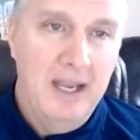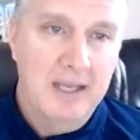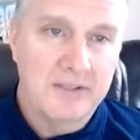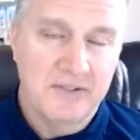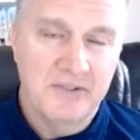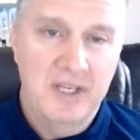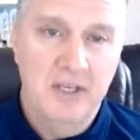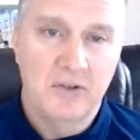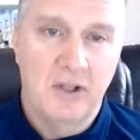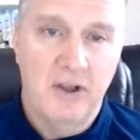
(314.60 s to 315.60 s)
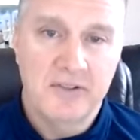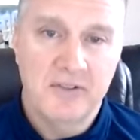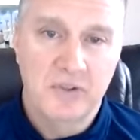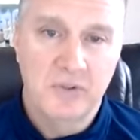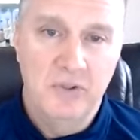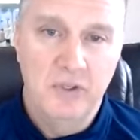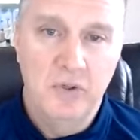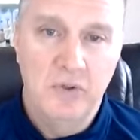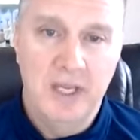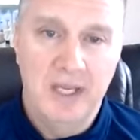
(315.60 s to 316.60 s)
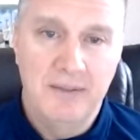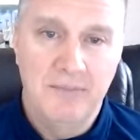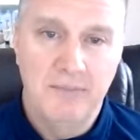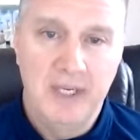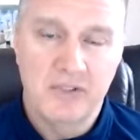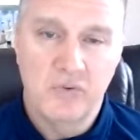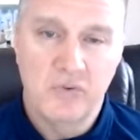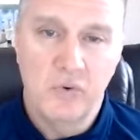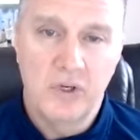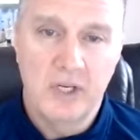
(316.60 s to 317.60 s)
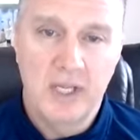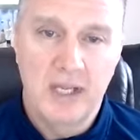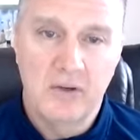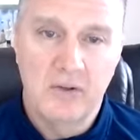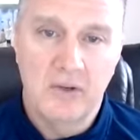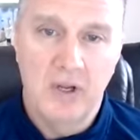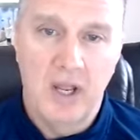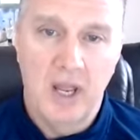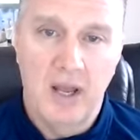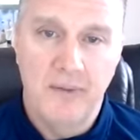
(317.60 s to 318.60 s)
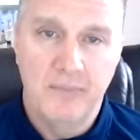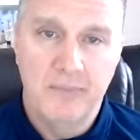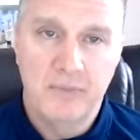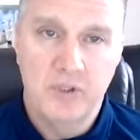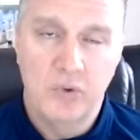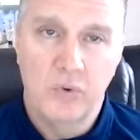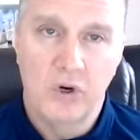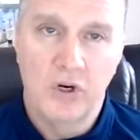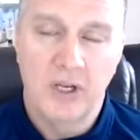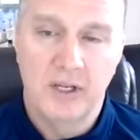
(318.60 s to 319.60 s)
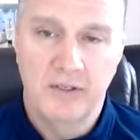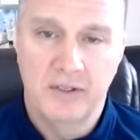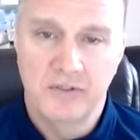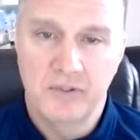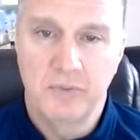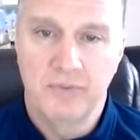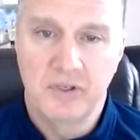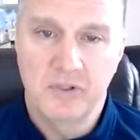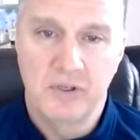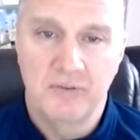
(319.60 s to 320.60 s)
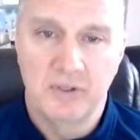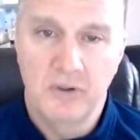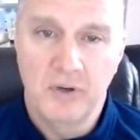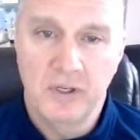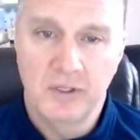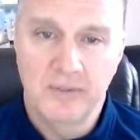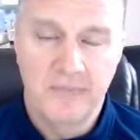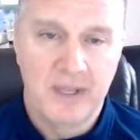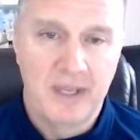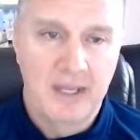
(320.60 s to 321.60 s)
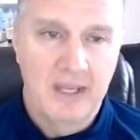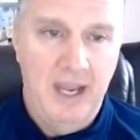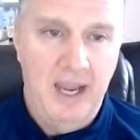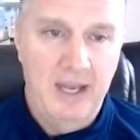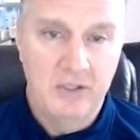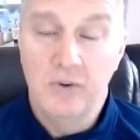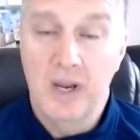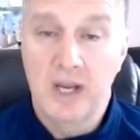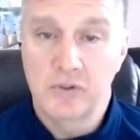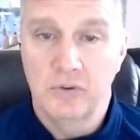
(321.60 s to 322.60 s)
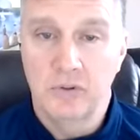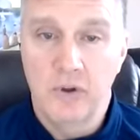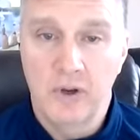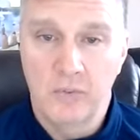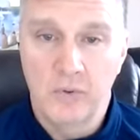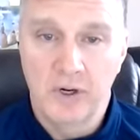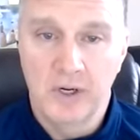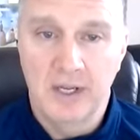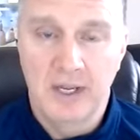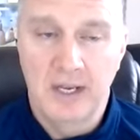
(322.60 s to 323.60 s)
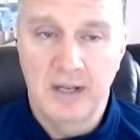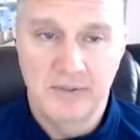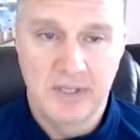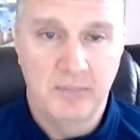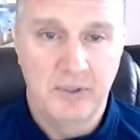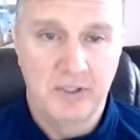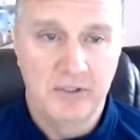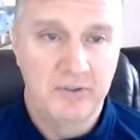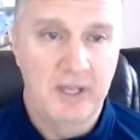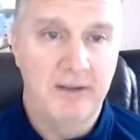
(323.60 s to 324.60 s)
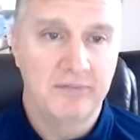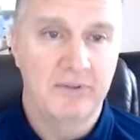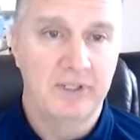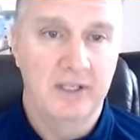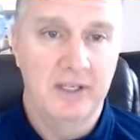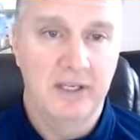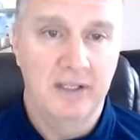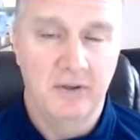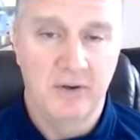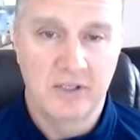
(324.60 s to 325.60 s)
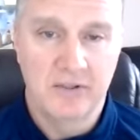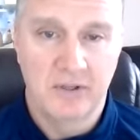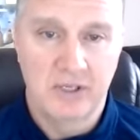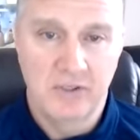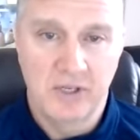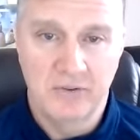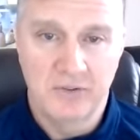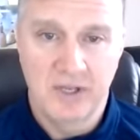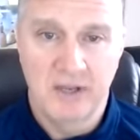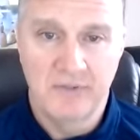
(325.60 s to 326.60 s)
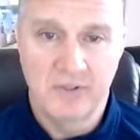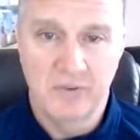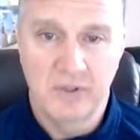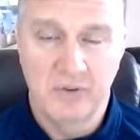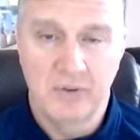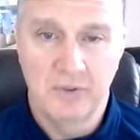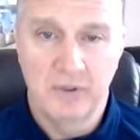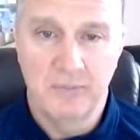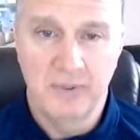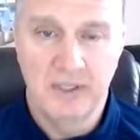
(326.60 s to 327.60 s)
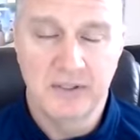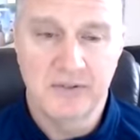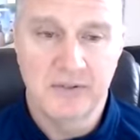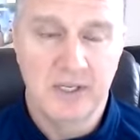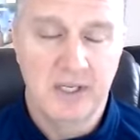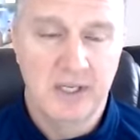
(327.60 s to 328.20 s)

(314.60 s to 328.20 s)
as a senior law student, you can be sworn in or to work under the supervision of a lawyer and do actual lawyer work. And I was able to do that for the Illinois Attorney General's office doing criminal appeals.